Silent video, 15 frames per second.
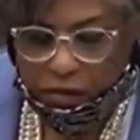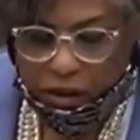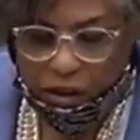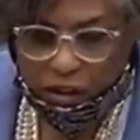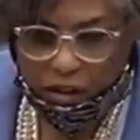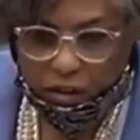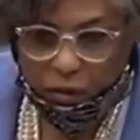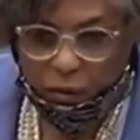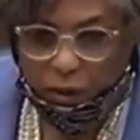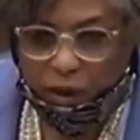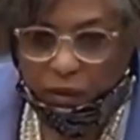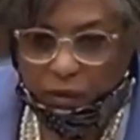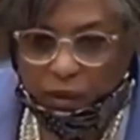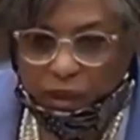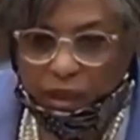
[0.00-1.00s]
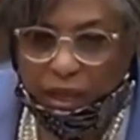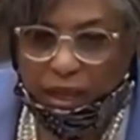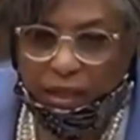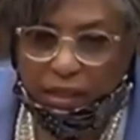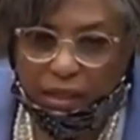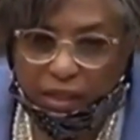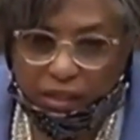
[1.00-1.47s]
Are you aware what that
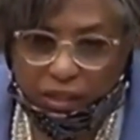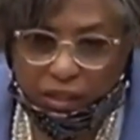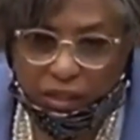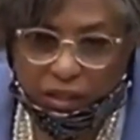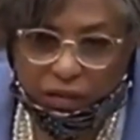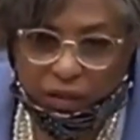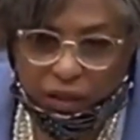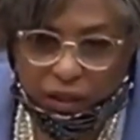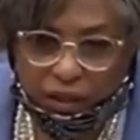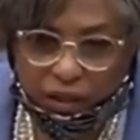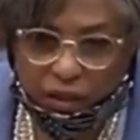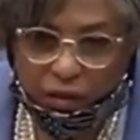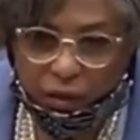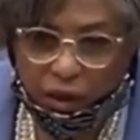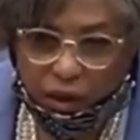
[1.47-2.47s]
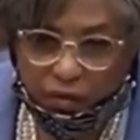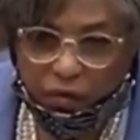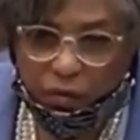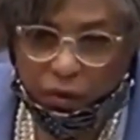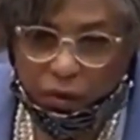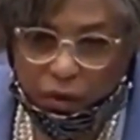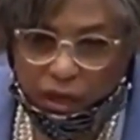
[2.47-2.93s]
initiative that you have
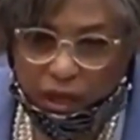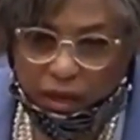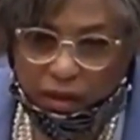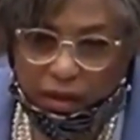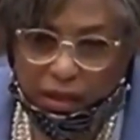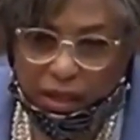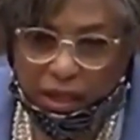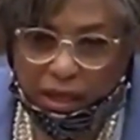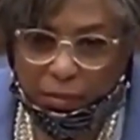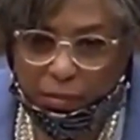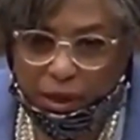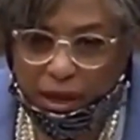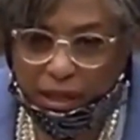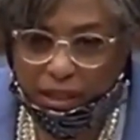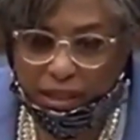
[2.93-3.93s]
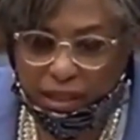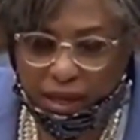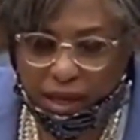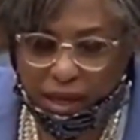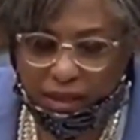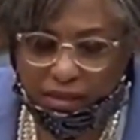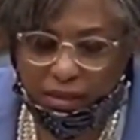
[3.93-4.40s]
rolled out, the impact it
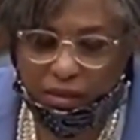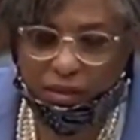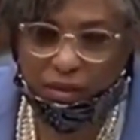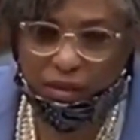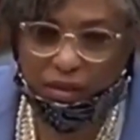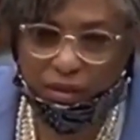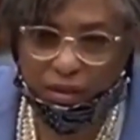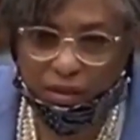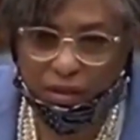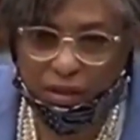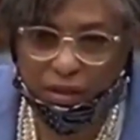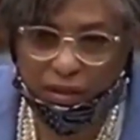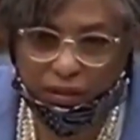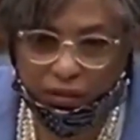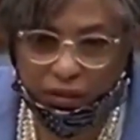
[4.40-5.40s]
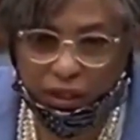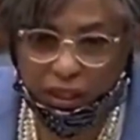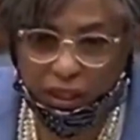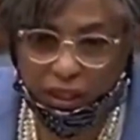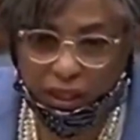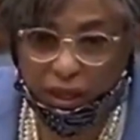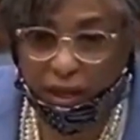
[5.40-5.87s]
has on
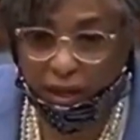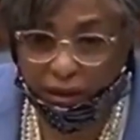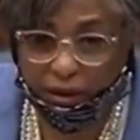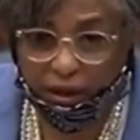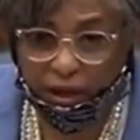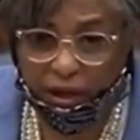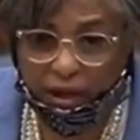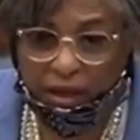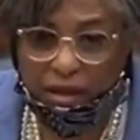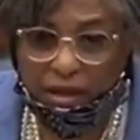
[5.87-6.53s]
delivery, carrying?